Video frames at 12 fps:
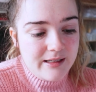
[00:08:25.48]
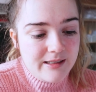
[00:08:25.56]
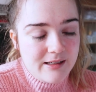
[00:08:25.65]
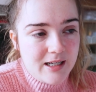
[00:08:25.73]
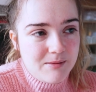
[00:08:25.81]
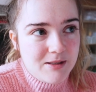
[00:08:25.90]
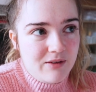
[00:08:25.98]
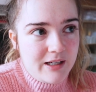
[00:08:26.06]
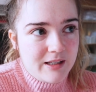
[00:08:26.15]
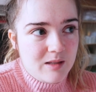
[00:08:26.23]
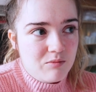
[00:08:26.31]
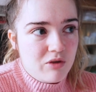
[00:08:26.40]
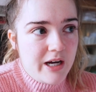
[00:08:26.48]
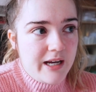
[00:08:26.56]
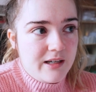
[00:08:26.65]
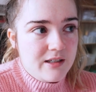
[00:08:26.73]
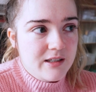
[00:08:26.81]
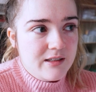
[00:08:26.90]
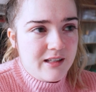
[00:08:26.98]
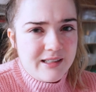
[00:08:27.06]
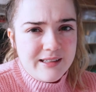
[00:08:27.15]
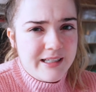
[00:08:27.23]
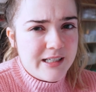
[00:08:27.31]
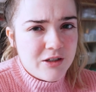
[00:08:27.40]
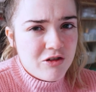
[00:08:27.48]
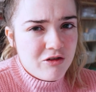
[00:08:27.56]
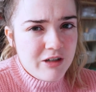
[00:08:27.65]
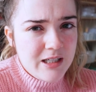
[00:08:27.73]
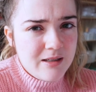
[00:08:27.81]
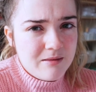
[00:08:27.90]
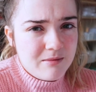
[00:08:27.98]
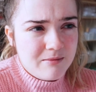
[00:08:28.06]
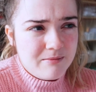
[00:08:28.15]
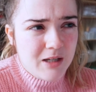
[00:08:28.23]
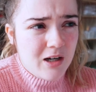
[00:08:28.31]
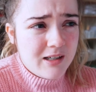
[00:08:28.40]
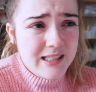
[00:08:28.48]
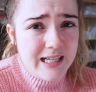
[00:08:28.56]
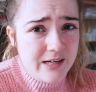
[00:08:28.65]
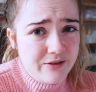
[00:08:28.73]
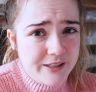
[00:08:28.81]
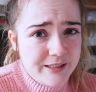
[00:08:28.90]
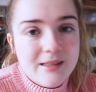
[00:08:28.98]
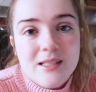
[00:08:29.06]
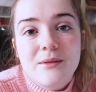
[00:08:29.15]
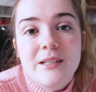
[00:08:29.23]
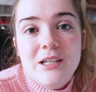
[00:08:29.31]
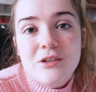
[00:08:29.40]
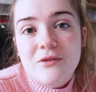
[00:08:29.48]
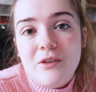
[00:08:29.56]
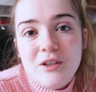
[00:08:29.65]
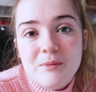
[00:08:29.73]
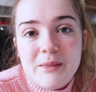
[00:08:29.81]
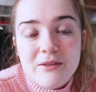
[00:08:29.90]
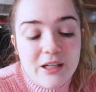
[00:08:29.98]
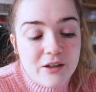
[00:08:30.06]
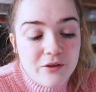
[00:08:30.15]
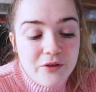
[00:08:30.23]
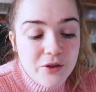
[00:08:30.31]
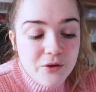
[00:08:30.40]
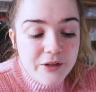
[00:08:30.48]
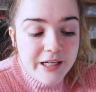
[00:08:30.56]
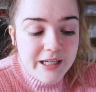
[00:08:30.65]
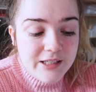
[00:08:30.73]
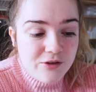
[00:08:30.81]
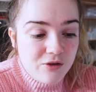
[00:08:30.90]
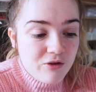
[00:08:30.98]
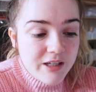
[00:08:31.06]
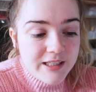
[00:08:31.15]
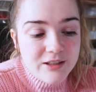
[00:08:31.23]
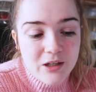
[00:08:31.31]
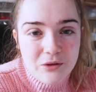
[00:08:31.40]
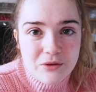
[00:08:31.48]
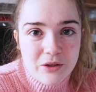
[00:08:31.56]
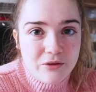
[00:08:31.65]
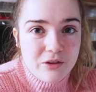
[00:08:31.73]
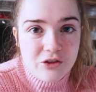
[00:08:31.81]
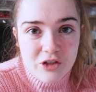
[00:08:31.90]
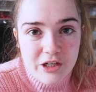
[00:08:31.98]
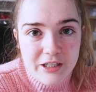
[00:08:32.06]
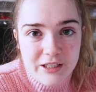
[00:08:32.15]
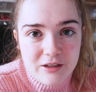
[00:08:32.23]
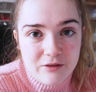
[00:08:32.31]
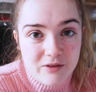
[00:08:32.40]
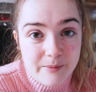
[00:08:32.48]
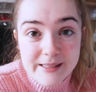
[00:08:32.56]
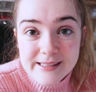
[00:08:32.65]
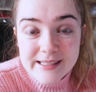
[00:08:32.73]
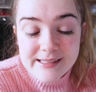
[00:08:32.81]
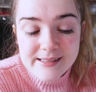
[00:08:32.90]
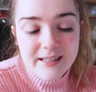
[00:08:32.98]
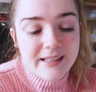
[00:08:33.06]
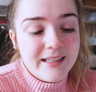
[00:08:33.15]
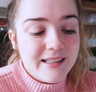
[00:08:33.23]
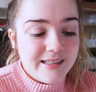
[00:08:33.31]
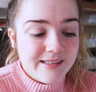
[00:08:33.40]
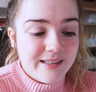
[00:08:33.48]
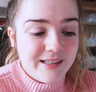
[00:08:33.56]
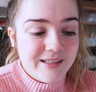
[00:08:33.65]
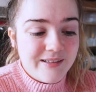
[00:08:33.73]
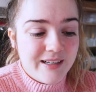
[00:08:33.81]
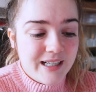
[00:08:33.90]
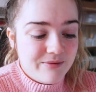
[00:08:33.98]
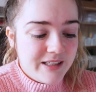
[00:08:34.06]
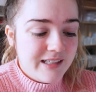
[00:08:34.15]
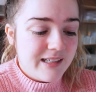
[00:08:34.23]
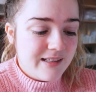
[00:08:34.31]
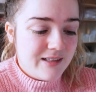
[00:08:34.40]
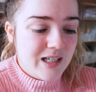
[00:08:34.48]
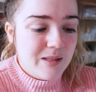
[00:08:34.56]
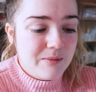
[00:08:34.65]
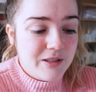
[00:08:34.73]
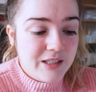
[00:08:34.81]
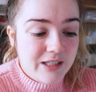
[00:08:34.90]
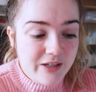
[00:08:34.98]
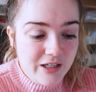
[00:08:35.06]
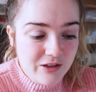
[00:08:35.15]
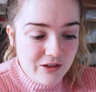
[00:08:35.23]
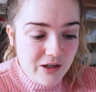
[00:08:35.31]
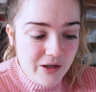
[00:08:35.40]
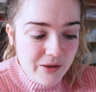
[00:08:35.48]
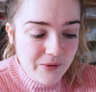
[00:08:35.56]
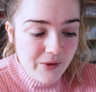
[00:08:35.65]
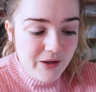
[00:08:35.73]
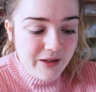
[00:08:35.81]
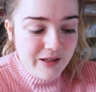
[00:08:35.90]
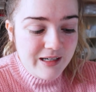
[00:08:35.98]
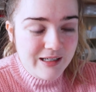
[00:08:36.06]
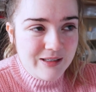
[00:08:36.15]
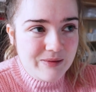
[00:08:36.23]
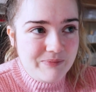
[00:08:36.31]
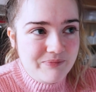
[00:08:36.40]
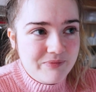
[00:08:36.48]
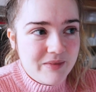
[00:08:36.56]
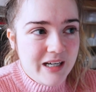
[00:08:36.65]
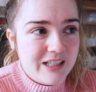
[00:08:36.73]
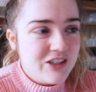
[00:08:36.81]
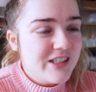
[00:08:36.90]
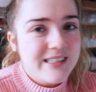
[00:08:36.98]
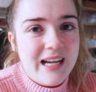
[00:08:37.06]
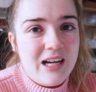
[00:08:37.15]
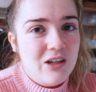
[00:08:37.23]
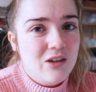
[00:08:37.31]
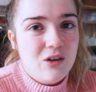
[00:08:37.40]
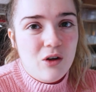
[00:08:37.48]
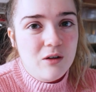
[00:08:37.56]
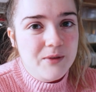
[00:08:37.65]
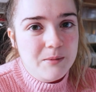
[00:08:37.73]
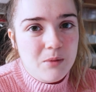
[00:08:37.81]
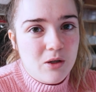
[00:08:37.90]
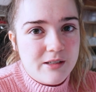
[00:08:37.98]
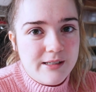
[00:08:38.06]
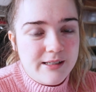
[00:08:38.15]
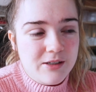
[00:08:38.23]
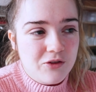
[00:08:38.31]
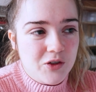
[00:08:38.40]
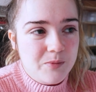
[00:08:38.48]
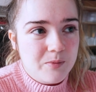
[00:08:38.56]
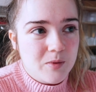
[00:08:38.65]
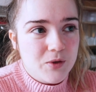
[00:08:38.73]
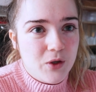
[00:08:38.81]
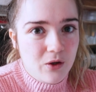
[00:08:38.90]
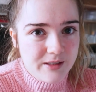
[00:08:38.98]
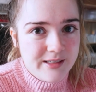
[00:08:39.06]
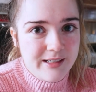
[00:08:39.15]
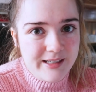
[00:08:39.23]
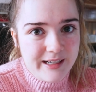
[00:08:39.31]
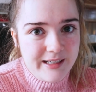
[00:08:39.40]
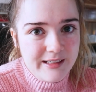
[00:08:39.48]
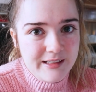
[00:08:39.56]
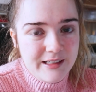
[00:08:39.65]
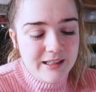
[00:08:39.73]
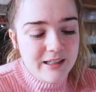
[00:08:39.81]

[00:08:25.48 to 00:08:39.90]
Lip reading: in terms of like the brand and like the history hardly ever. So unless you followed me for like a few years, you really don't know the journey of the business. So I'm really glad that I'm gonna give it a go. I just get a lot of imposter syndrome constantly,